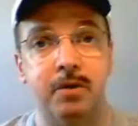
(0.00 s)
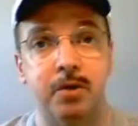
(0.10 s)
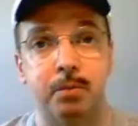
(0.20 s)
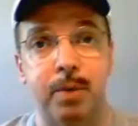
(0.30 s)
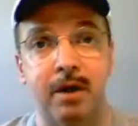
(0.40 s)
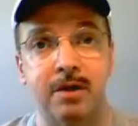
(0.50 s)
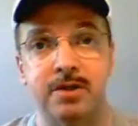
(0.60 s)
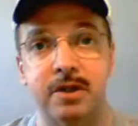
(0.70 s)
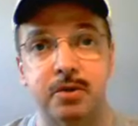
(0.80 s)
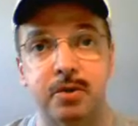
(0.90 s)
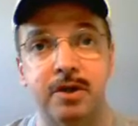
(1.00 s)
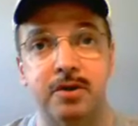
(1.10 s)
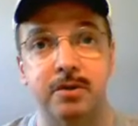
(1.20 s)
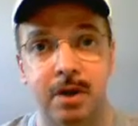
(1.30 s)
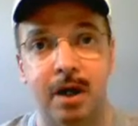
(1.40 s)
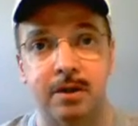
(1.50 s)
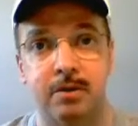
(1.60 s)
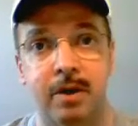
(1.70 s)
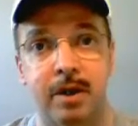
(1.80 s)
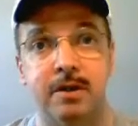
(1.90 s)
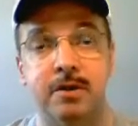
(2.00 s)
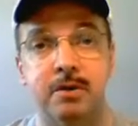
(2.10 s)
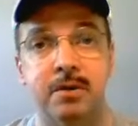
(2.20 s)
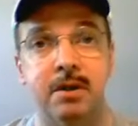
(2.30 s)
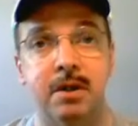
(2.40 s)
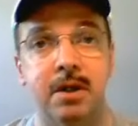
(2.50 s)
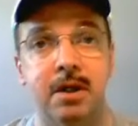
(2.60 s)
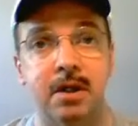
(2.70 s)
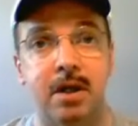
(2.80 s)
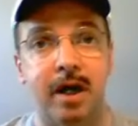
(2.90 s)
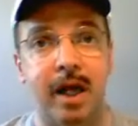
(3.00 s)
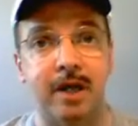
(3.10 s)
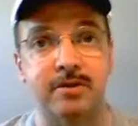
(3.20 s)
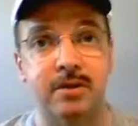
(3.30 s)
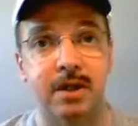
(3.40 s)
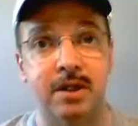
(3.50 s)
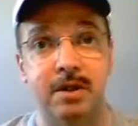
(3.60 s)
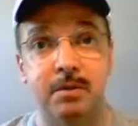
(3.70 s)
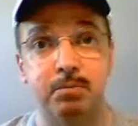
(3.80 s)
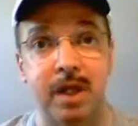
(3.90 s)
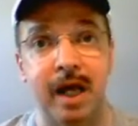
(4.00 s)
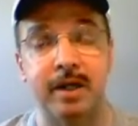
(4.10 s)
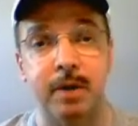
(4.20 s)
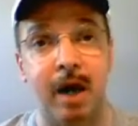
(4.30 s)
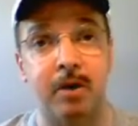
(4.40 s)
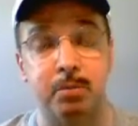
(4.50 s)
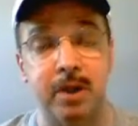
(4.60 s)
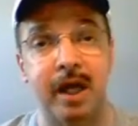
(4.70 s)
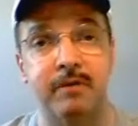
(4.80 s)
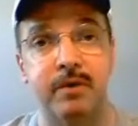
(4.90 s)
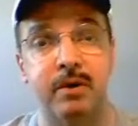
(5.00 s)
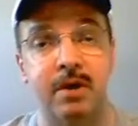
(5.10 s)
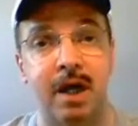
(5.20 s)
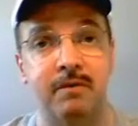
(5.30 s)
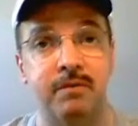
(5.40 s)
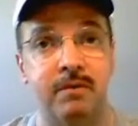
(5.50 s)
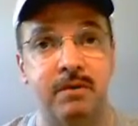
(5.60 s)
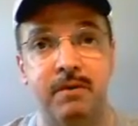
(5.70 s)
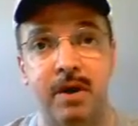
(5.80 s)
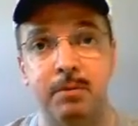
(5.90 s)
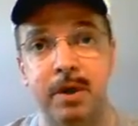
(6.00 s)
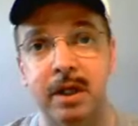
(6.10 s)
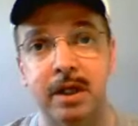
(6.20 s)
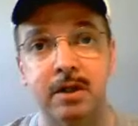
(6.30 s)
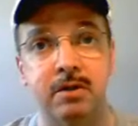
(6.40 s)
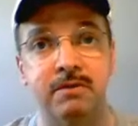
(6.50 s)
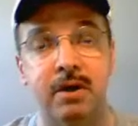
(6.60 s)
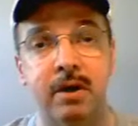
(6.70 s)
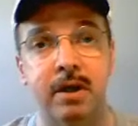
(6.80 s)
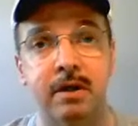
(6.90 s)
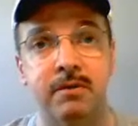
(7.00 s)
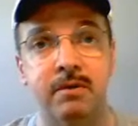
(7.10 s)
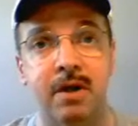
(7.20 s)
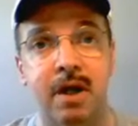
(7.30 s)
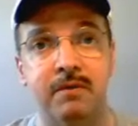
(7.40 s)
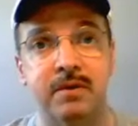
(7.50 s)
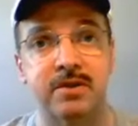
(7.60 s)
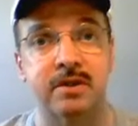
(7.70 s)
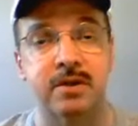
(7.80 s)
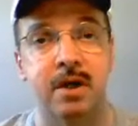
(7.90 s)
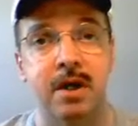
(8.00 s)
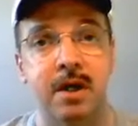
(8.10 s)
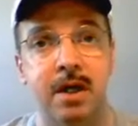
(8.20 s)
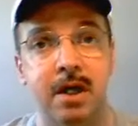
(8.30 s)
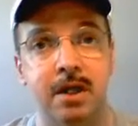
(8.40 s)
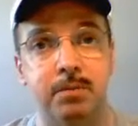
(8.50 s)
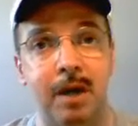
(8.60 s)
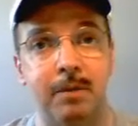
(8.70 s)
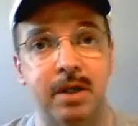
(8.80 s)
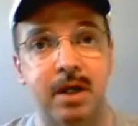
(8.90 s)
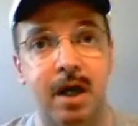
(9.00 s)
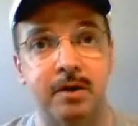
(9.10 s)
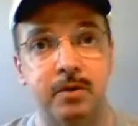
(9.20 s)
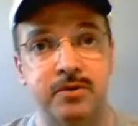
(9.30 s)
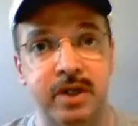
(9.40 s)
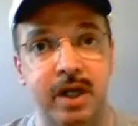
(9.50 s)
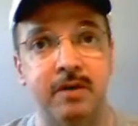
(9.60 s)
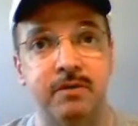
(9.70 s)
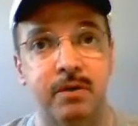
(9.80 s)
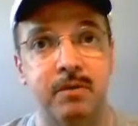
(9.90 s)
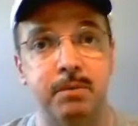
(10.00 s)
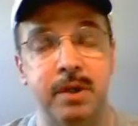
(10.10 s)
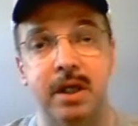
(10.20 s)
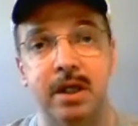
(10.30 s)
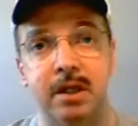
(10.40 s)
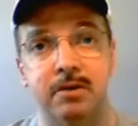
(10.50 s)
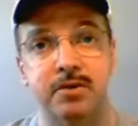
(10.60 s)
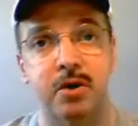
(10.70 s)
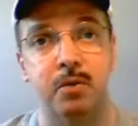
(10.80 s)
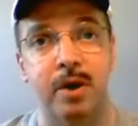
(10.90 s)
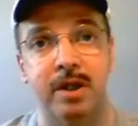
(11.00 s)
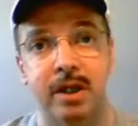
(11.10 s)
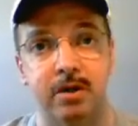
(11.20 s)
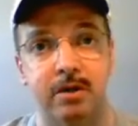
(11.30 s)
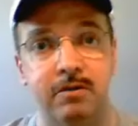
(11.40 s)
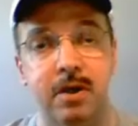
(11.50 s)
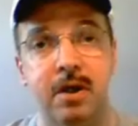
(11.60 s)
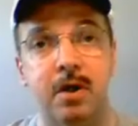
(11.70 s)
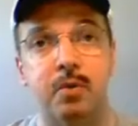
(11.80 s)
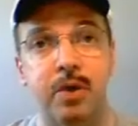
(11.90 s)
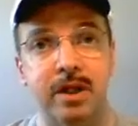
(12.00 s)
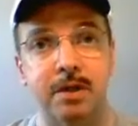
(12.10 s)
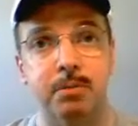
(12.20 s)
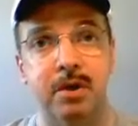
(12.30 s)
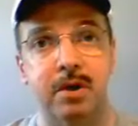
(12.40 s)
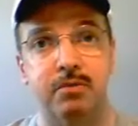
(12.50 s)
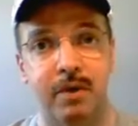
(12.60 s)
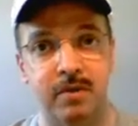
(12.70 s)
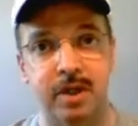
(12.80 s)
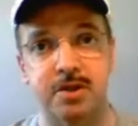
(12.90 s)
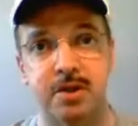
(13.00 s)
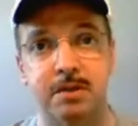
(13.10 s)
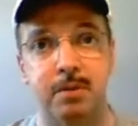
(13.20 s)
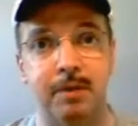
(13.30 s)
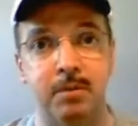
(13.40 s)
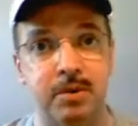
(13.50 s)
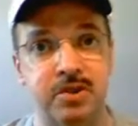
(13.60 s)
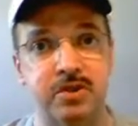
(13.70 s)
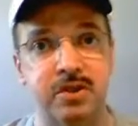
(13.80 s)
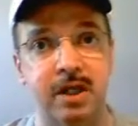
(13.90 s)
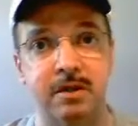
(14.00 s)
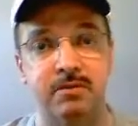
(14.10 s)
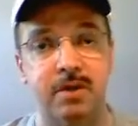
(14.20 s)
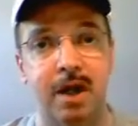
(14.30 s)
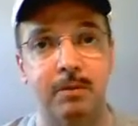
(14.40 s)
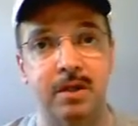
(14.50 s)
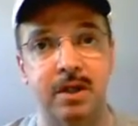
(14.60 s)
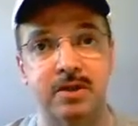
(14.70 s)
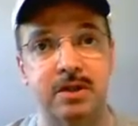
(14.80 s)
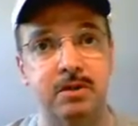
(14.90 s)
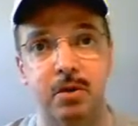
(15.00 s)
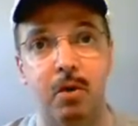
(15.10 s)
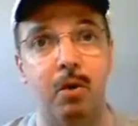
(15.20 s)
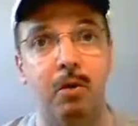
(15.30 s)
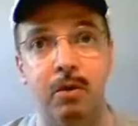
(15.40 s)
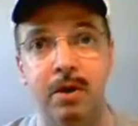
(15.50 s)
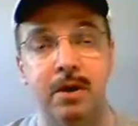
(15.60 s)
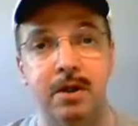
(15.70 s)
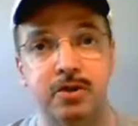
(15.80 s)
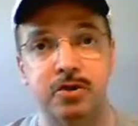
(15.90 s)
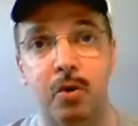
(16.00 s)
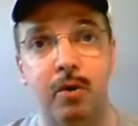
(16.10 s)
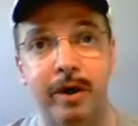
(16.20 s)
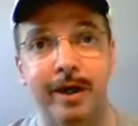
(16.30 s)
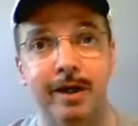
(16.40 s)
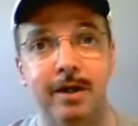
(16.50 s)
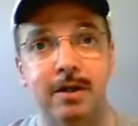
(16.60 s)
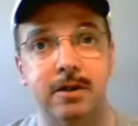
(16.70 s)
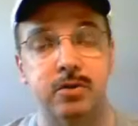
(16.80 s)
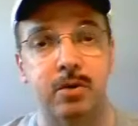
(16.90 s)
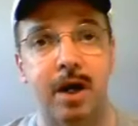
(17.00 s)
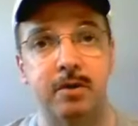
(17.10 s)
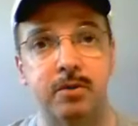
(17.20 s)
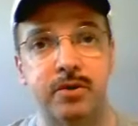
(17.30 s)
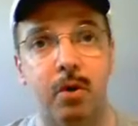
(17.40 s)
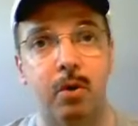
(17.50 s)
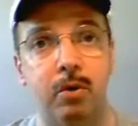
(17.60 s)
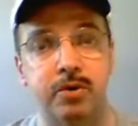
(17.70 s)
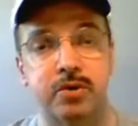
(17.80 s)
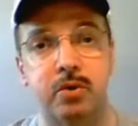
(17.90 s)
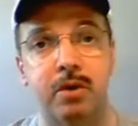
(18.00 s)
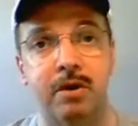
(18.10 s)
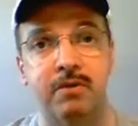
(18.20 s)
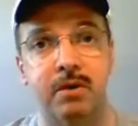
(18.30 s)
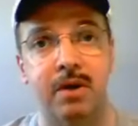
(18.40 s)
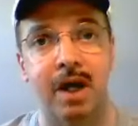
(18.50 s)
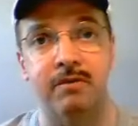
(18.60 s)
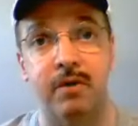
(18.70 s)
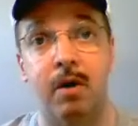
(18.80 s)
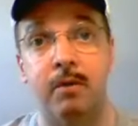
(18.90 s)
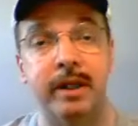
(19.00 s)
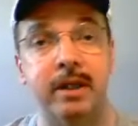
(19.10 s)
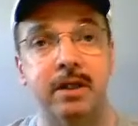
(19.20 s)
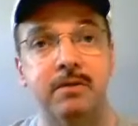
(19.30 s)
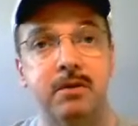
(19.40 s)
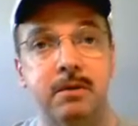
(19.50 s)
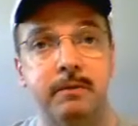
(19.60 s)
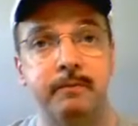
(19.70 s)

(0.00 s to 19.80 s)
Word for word: Your parents didn't create you, God created you. And God has, He planned out a plan for your life from the very beginning to the very end of your life. It says in the Bible that God knows the end from the beginning, and there's no way that He have written the book of Revelation in the Bible, which is the end of time, unless He knew the whole story. So God knows the whole story of your life already lived.